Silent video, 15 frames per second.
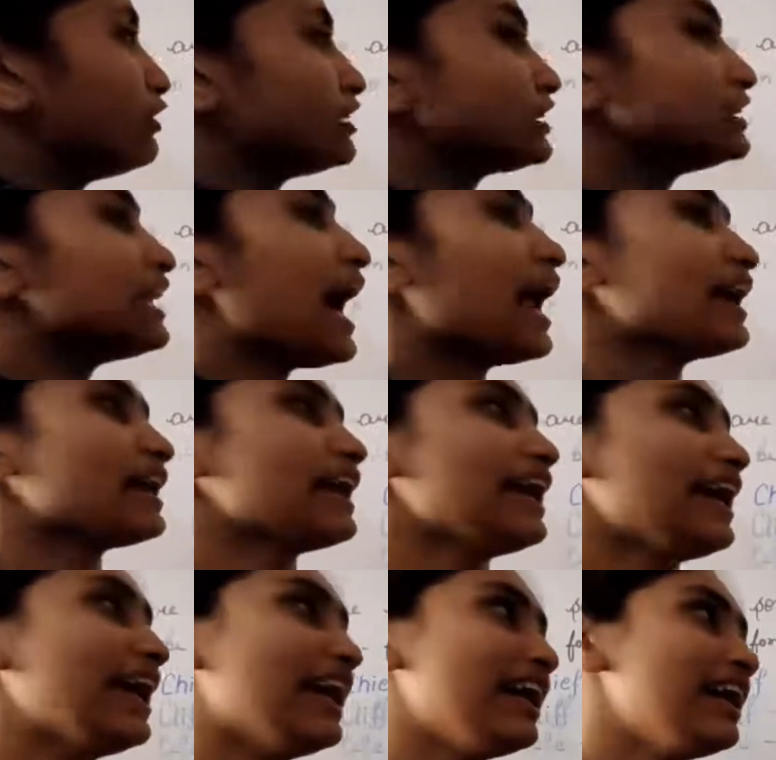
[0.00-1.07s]
that
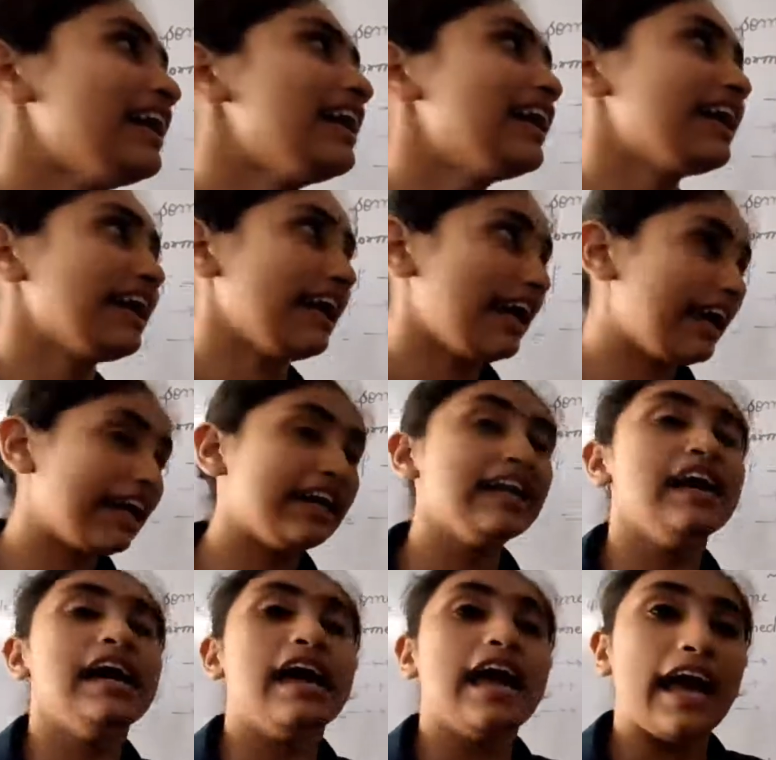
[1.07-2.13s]
end
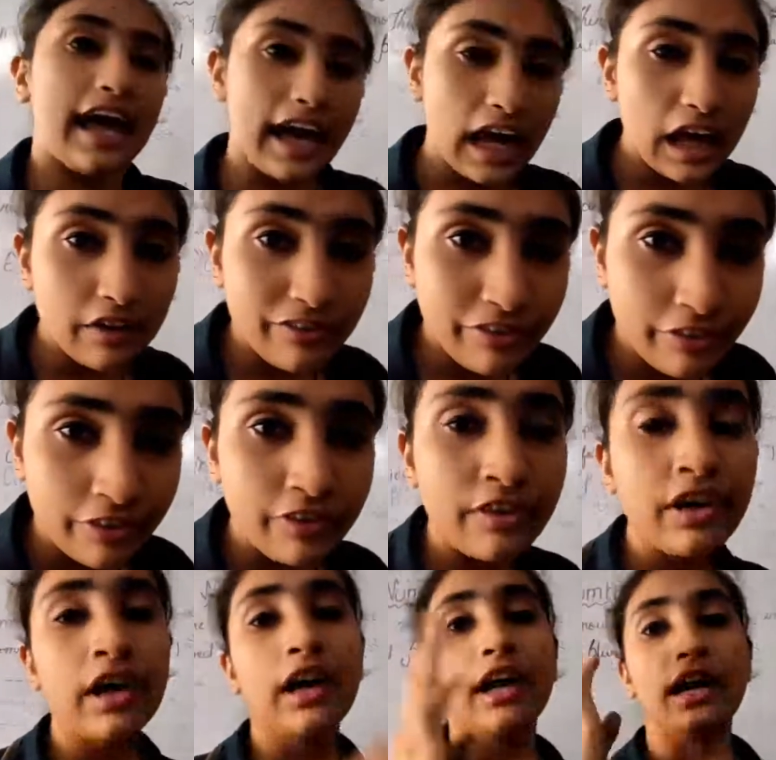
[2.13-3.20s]
in F,
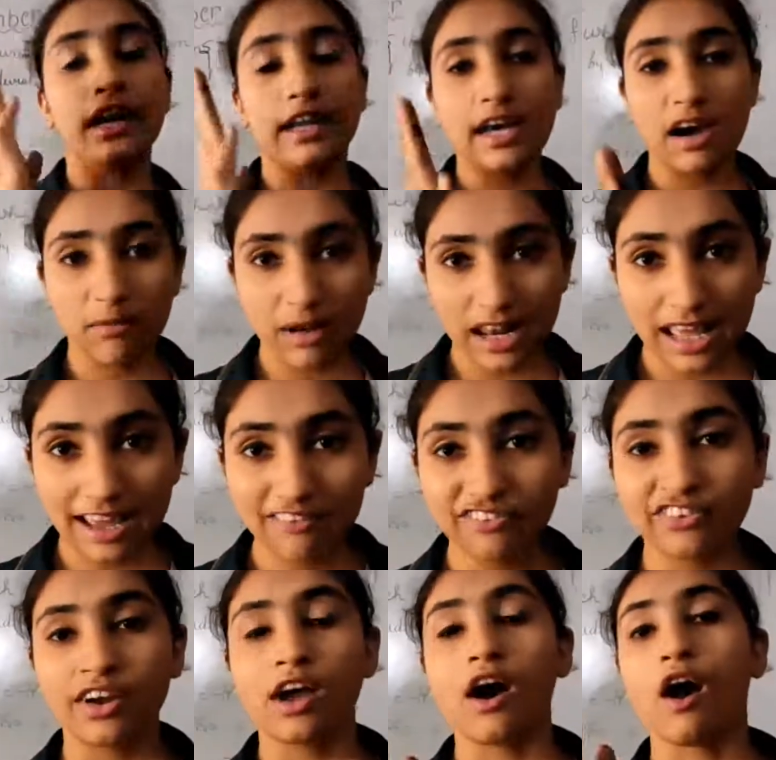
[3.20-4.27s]
double F
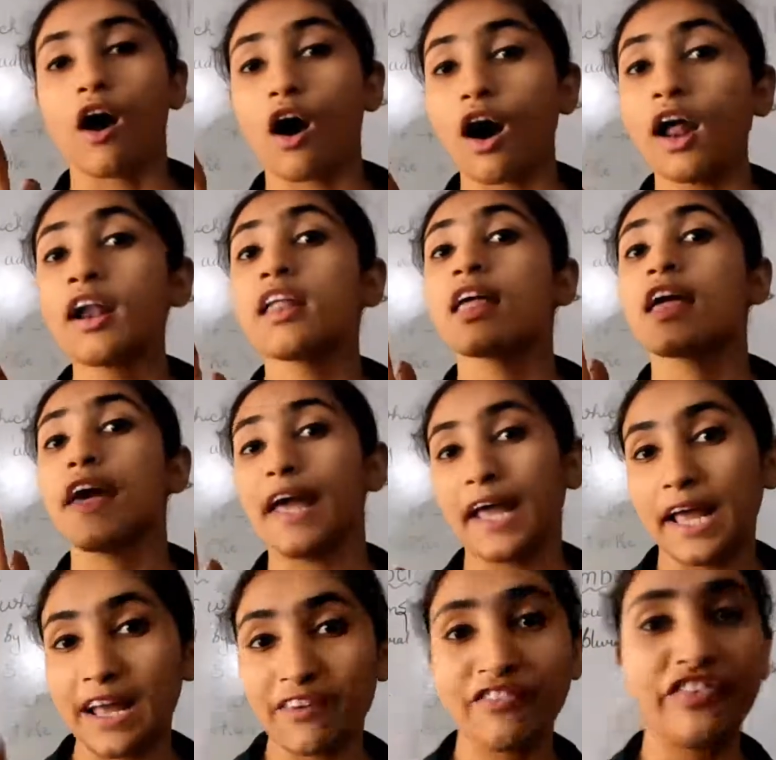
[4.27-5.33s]
or
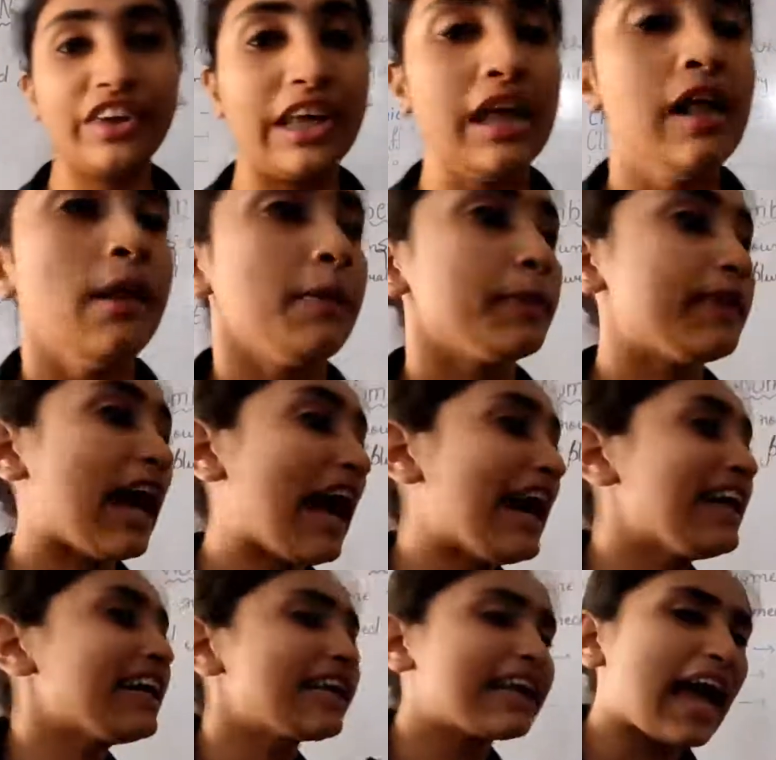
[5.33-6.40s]
FE. That
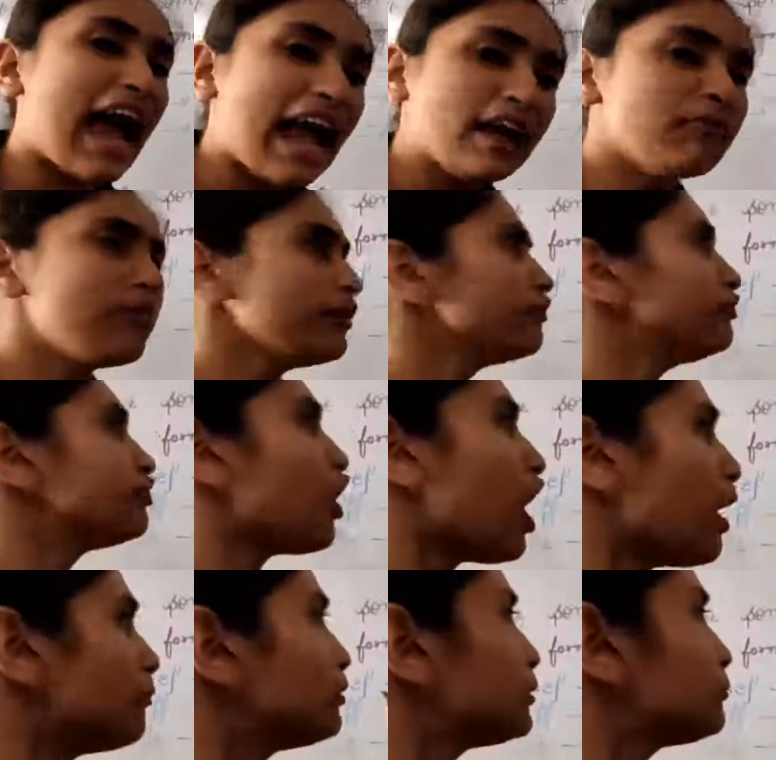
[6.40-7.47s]
can be
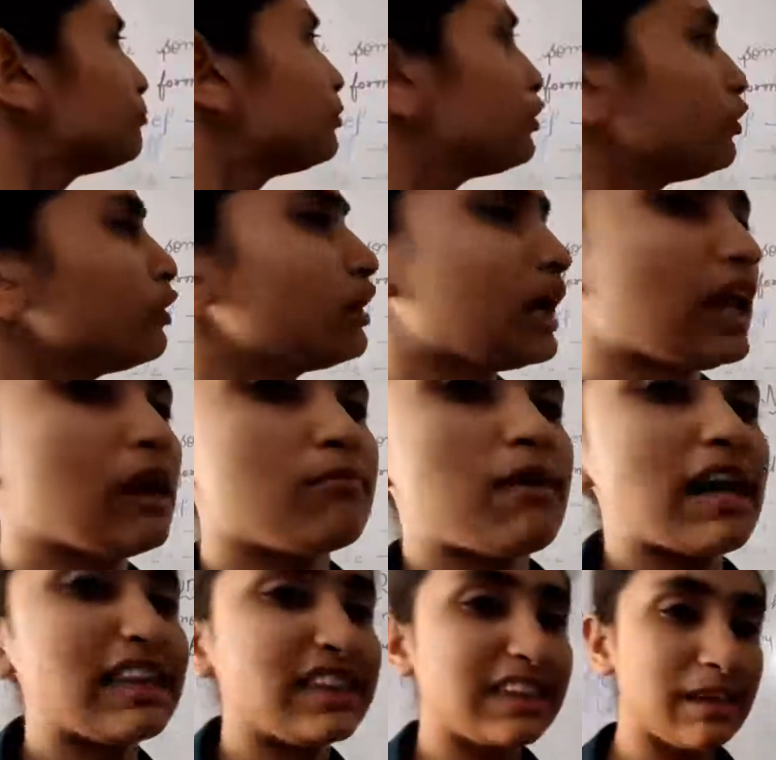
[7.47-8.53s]
formed plural
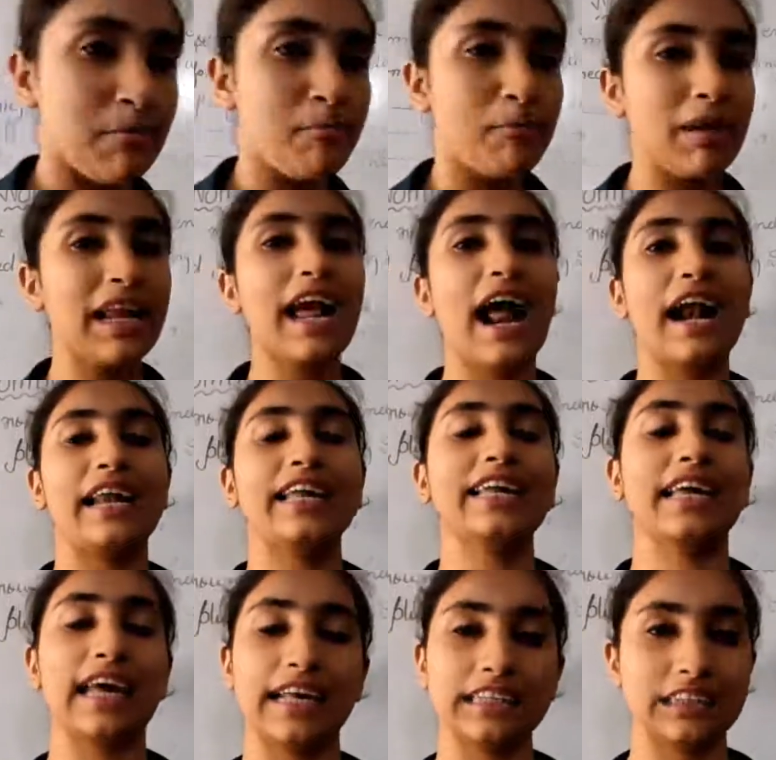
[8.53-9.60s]
by simply
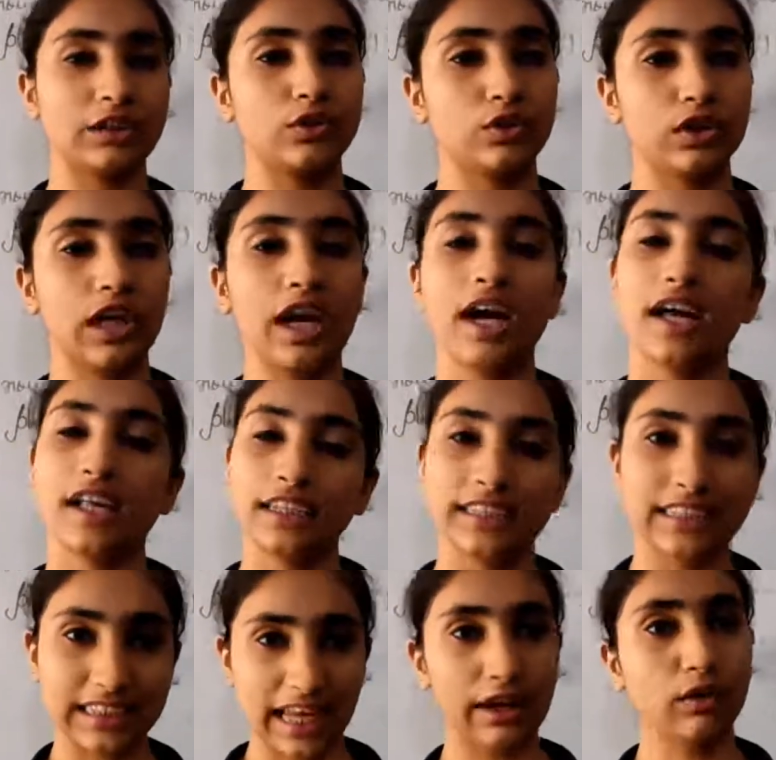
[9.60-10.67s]
adding s to the
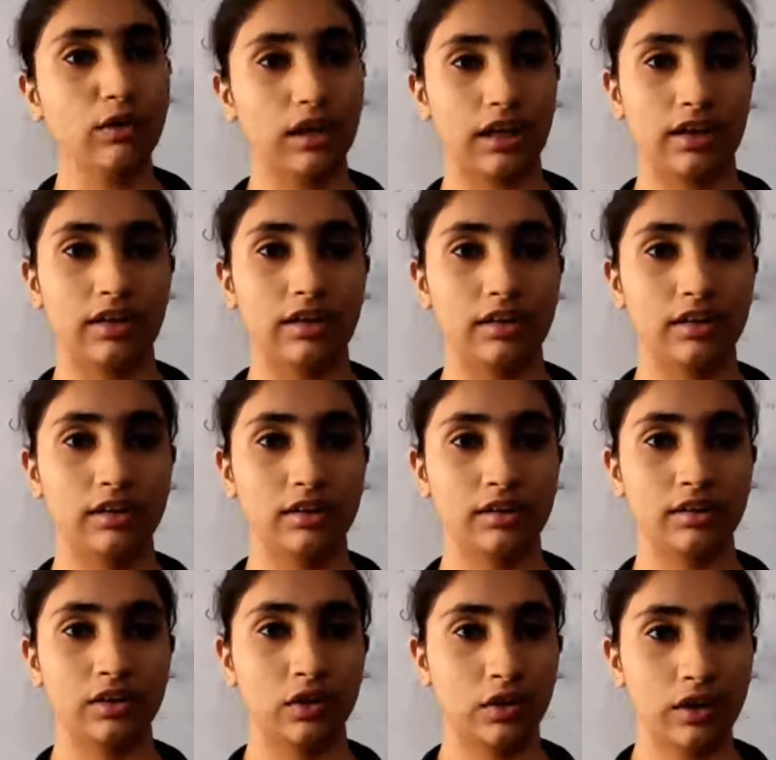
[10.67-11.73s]
singular.
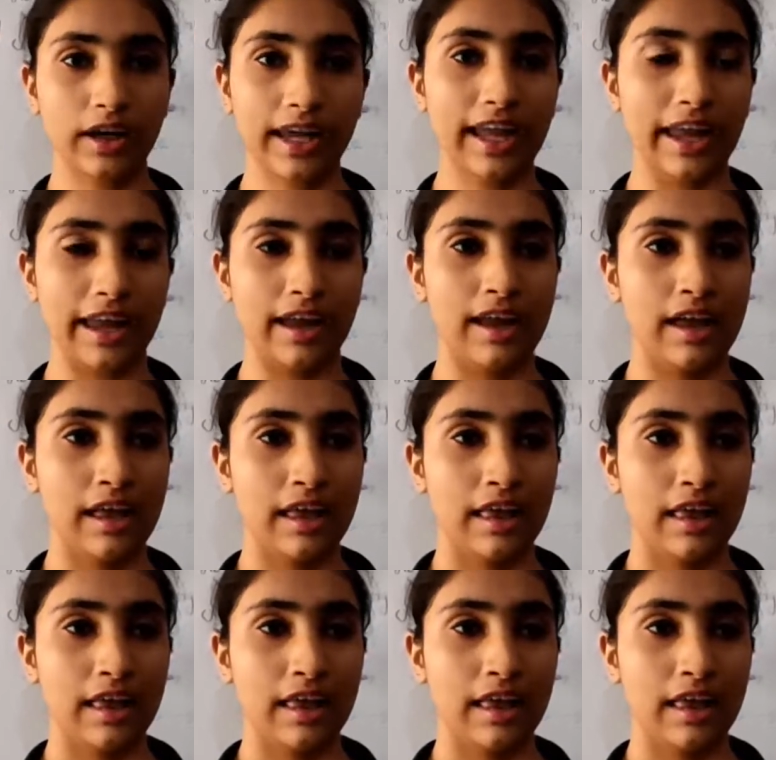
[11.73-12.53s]
Okay.